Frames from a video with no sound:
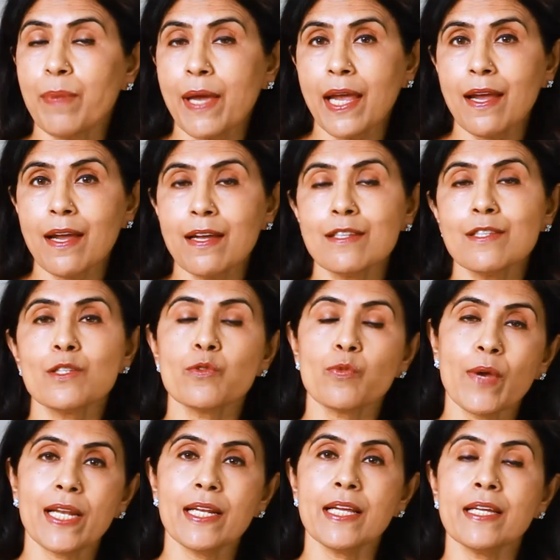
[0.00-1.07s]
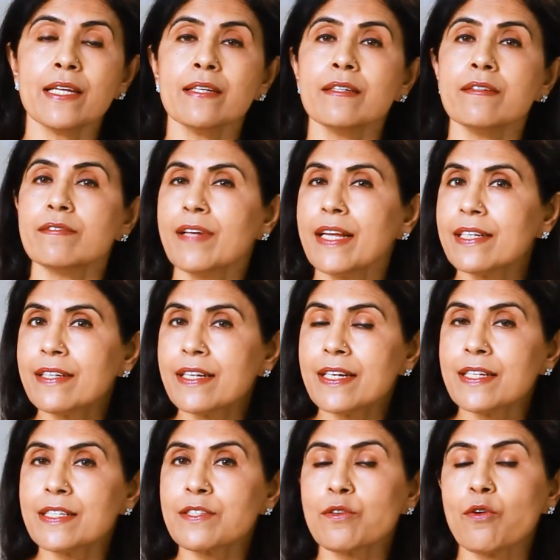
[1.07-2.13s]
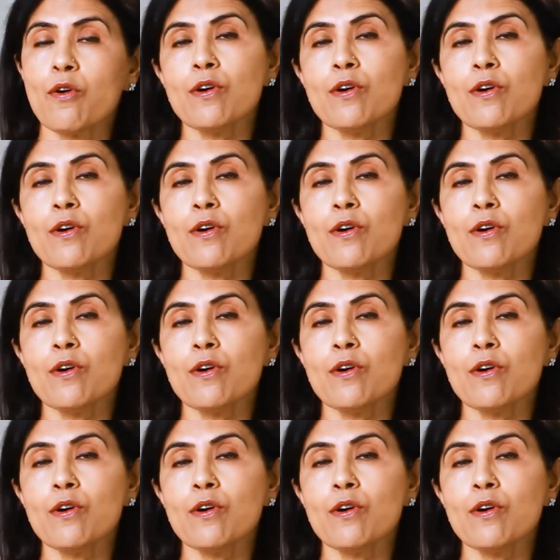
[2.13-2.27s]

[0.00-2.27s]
pain, swelling, redness,